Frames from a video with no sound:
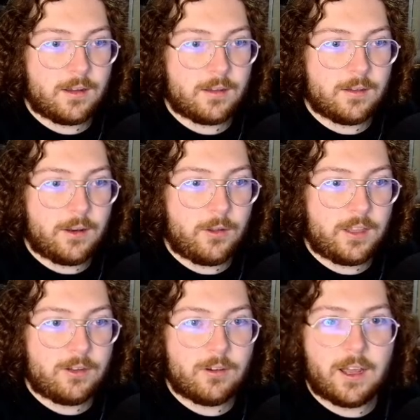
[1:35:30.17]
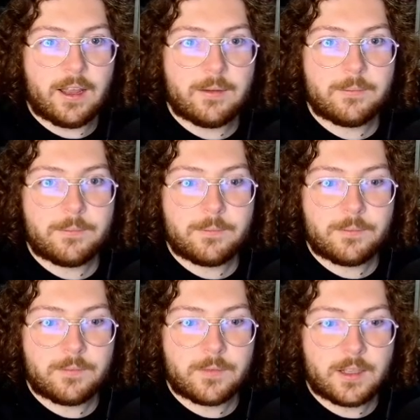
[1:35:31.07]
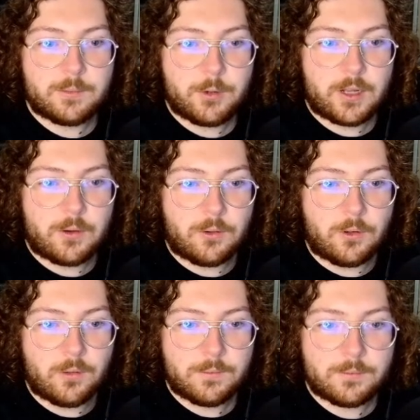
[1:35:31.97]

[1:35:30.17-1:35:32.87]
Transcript: No, they do not. That's pretty cool.